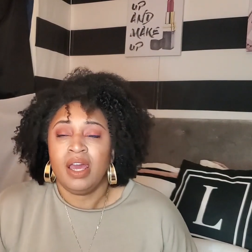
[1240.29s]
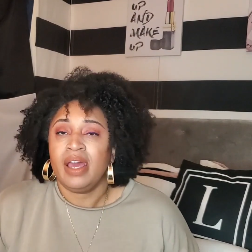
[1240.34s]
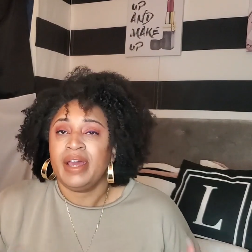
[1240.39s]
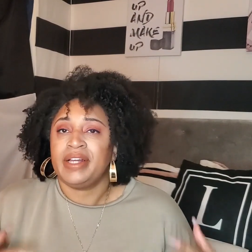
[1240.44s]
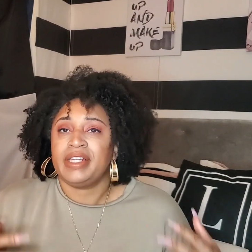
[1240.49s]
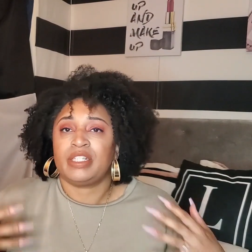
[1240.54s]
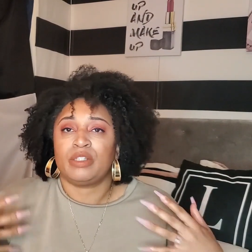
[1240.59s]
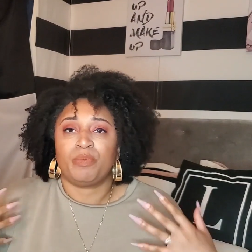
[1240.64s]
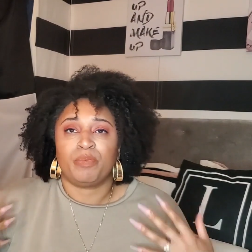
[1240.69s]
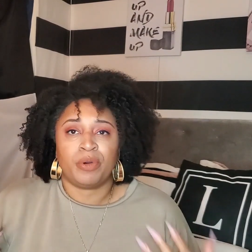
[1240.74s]

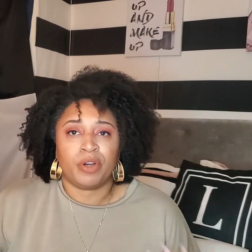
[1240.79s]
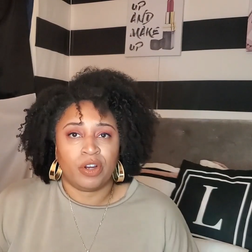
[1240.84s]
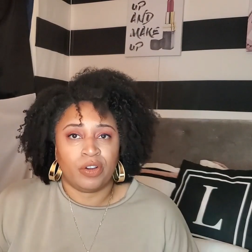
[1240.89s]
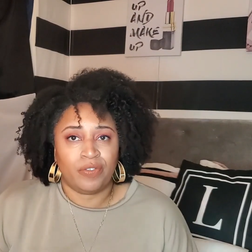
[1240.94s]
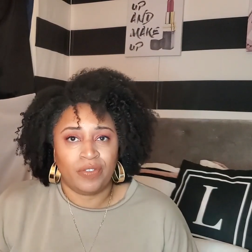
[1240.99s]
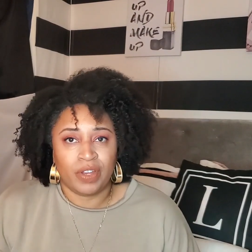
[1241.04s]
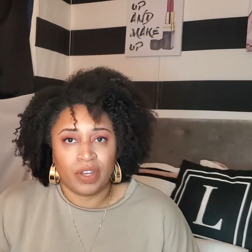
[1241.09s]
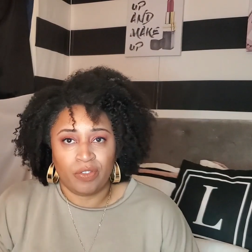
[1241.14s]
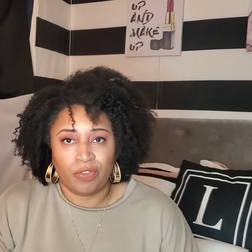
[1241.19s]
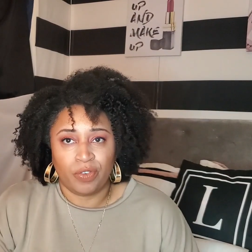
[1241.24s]
It's
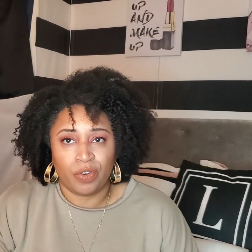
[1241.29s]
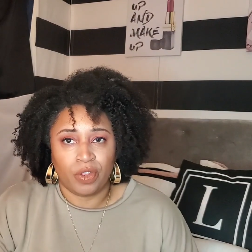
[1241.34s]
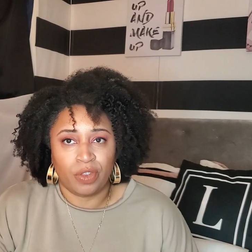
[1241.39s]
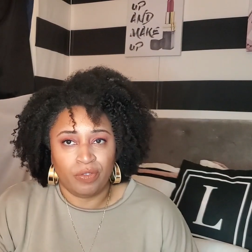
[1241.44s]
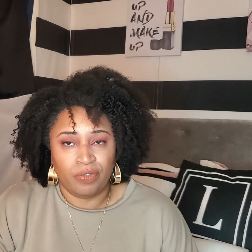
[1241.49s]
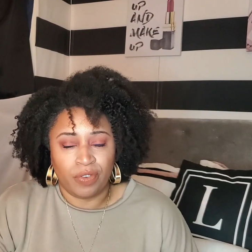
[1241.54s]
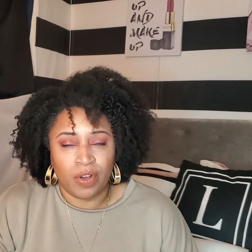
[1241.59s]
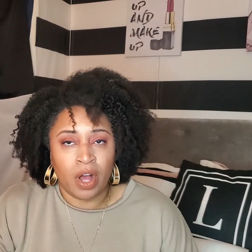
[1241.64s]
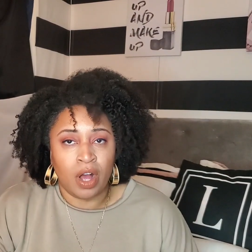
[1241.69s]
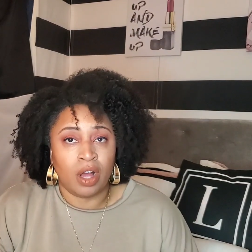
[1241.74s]
perfect for the
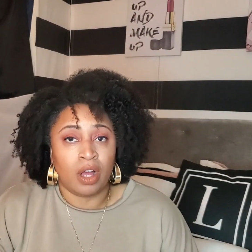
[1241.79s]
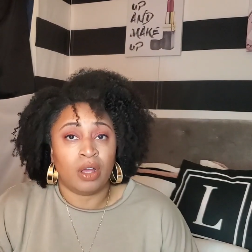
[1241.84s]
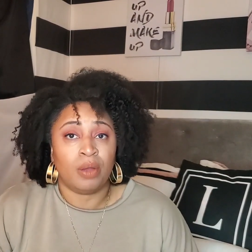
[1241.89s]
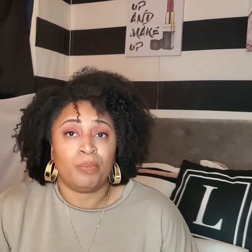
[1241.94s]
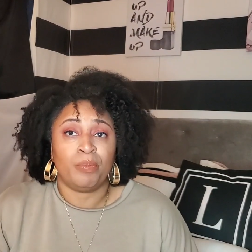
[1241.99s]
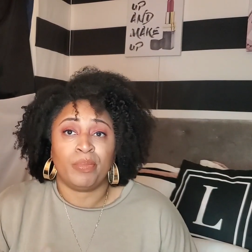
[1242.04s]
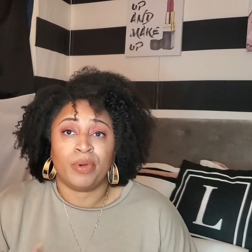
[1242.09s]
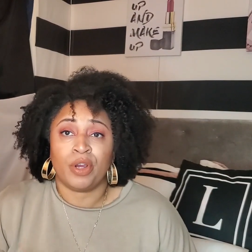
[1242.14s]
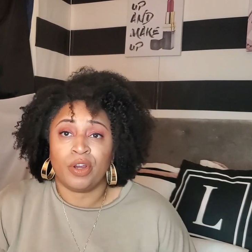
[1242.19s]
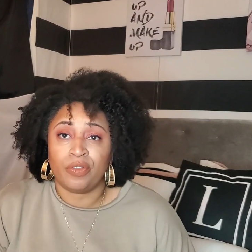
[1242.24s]
fall,
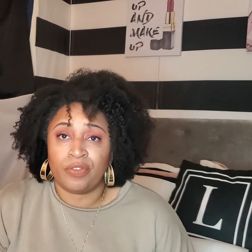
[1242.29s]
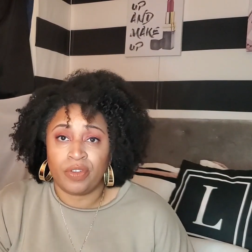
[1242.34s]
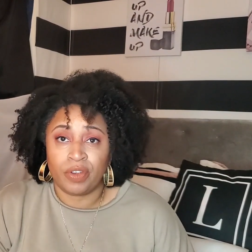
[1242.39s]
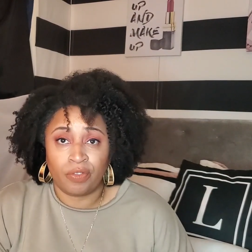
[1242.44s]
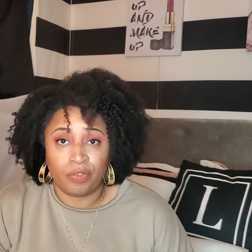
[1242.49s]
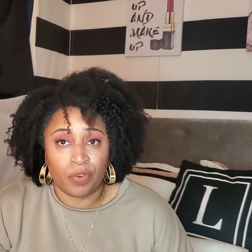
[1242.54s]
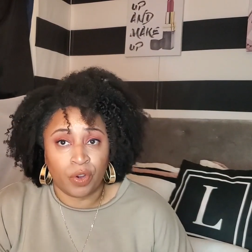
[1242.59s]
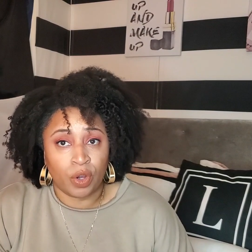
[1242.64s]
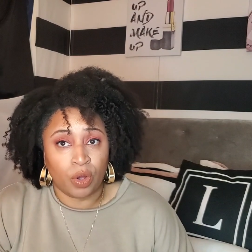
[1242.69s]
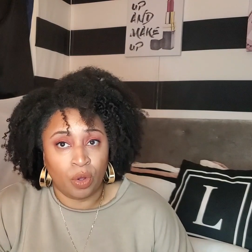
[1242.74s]
perfect
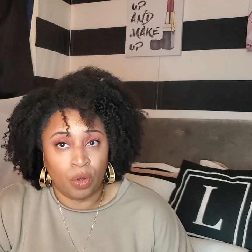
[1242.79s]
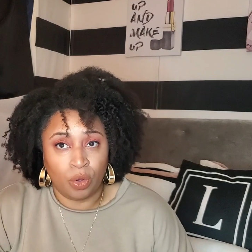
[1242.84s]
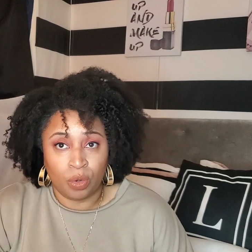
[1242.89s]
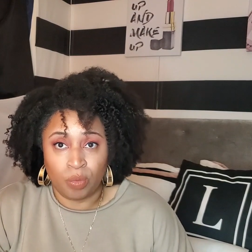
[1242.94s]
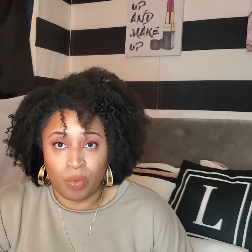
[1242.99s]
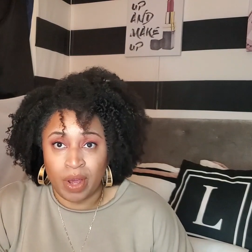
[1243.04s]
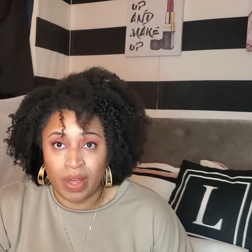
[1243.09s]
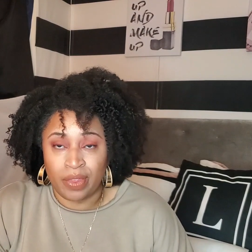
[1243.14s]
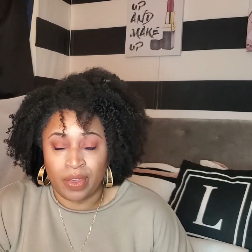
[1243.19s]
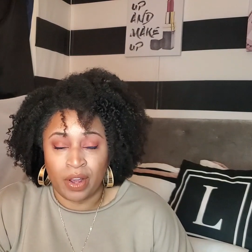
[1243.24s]
for cold
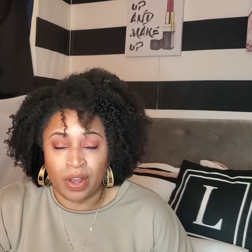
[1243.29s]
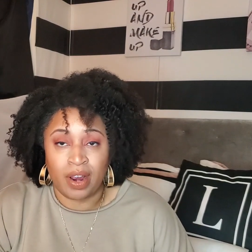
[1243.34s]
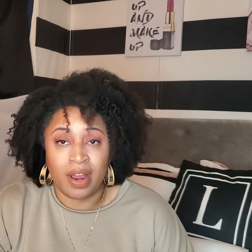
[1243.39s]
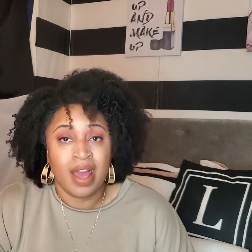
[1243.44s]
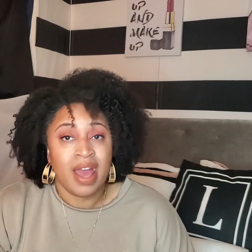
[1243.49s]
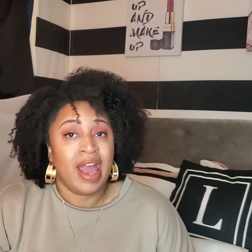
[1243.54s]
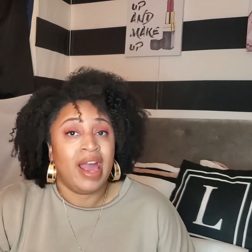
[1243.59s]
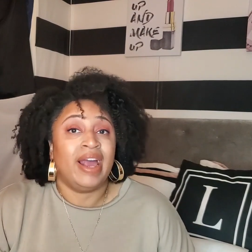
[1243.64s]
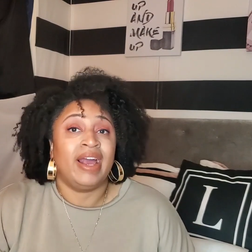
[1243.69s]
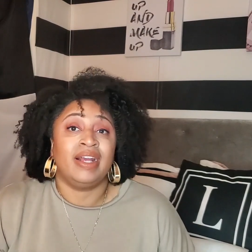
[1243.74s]
weather,
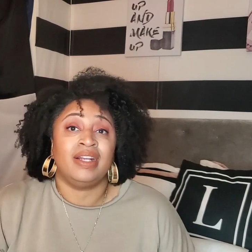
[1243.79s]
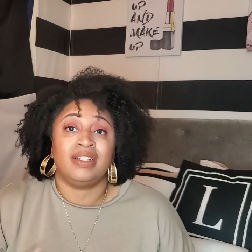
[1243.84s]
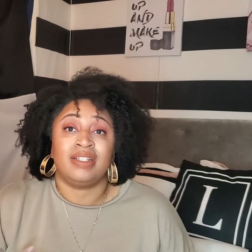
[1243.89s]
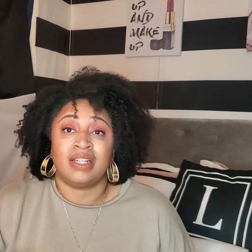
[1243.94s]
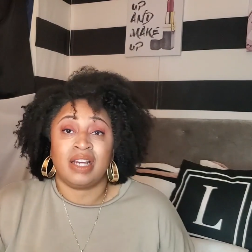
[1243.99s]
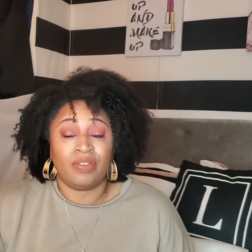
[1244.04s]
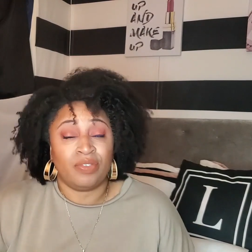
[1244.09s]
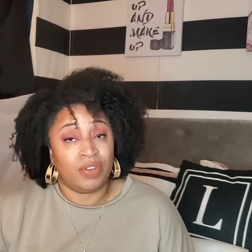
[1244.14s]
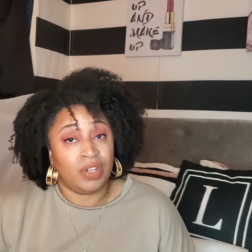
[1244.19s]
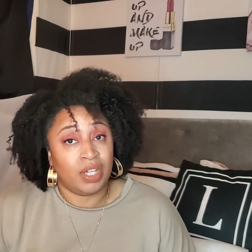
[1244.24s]
and
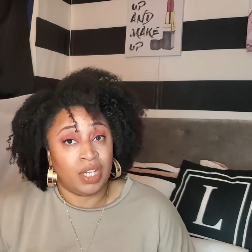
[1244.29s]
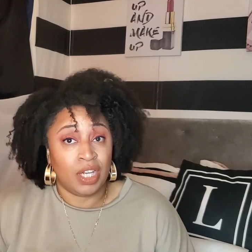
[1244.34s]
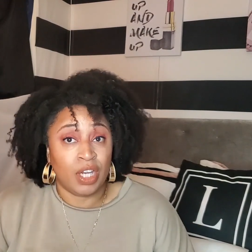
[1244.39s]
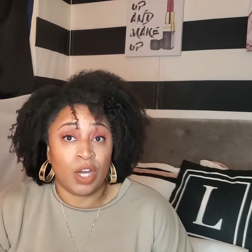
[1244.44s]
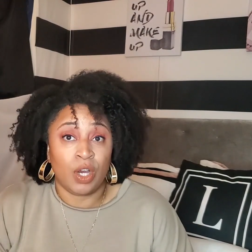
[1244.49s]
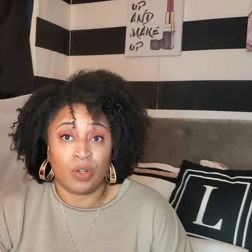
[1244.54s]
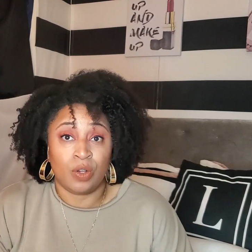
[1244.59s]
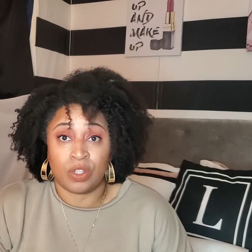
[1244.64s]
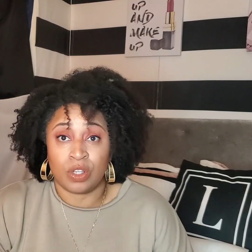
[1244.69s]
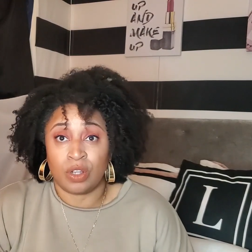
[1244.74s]
definitely
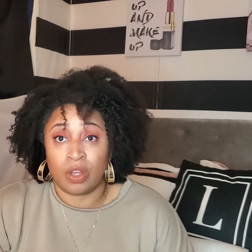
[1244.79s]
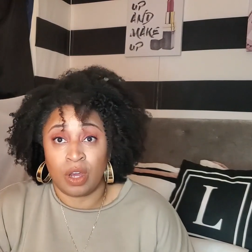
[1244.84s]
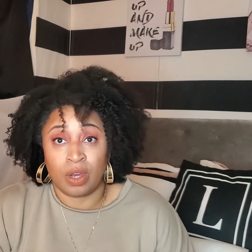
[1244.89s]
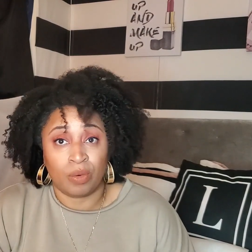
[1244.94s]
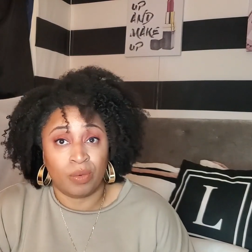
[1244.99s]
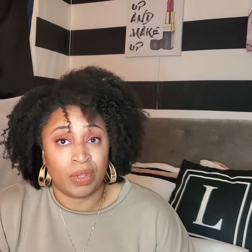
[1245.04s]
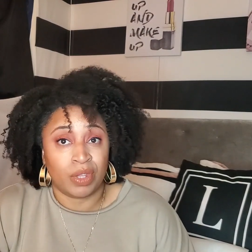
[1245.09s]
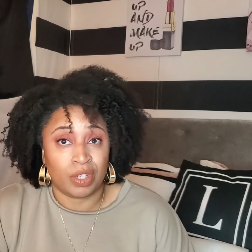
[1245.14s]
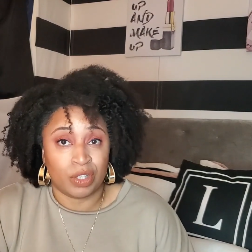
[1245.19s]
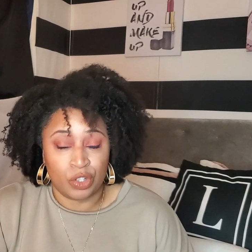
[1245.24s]
goes along
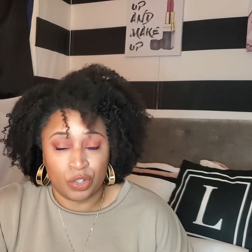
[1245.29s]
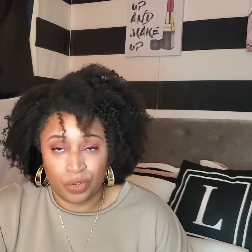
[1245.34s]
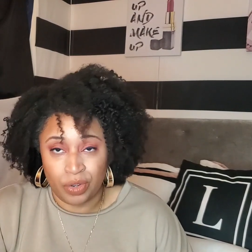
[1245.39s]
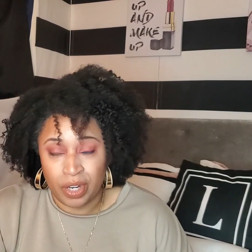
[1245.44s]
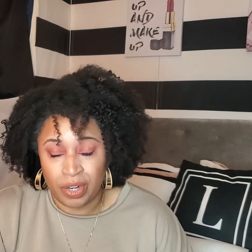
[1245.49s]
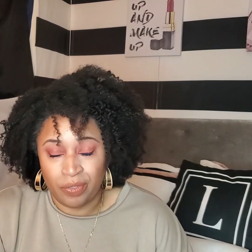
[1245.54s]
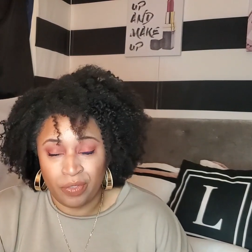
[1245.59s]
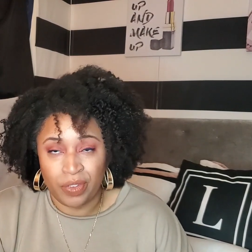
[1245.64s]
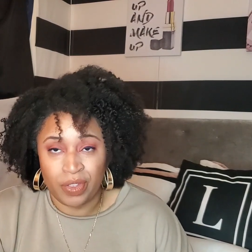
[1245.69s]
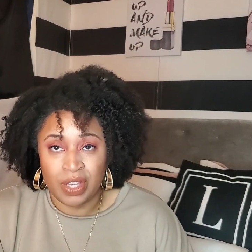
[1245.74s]
with the
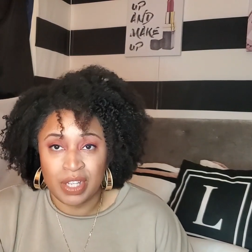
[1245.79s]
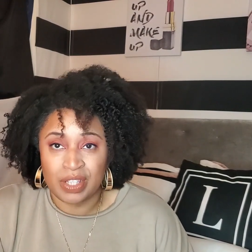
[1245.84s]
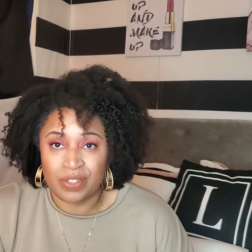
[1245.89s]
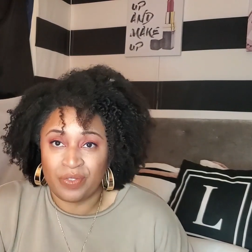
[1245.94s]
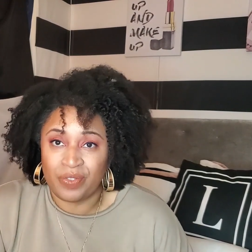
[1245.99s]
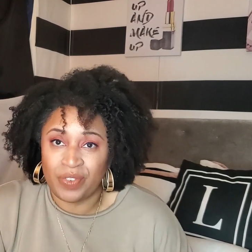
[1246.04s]
trend for this